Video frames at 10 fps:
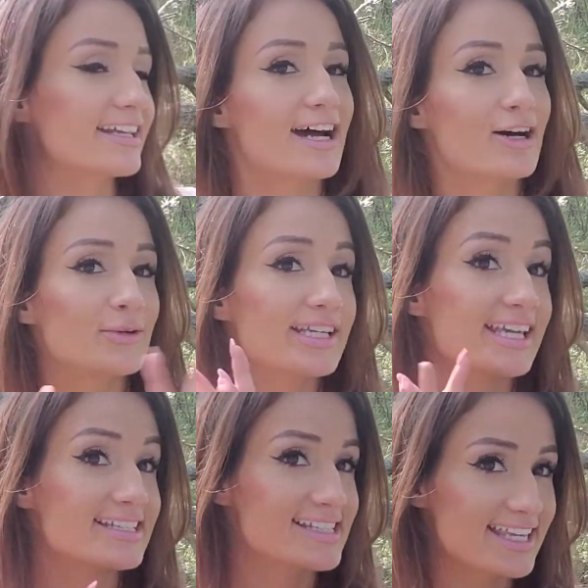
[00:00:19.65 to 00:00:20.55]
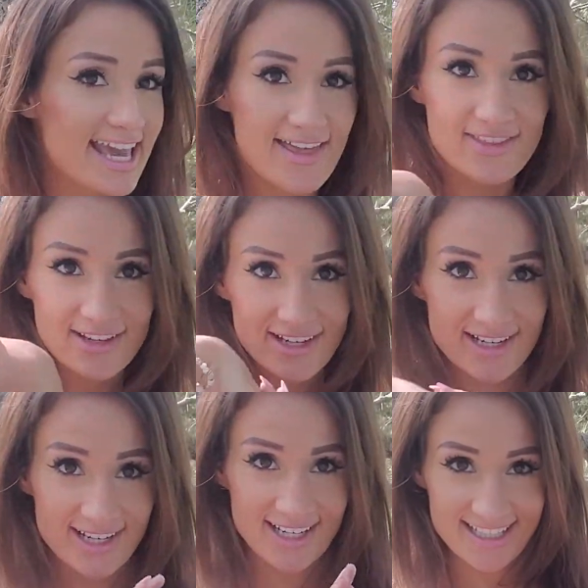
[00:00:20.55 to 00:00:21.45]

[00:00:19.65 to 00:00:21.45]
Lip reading: how we get together.